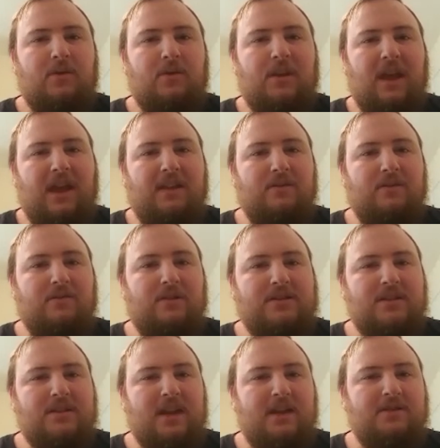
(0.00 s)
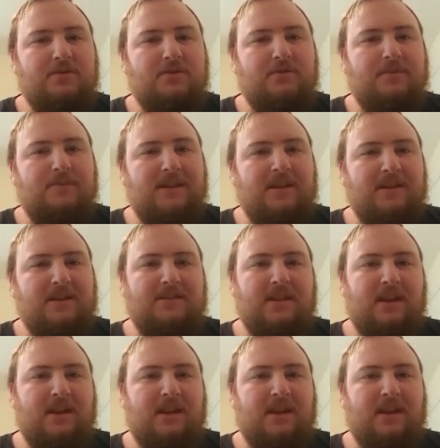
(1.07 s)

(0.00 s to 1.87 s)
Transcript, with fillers: we had to reschedule because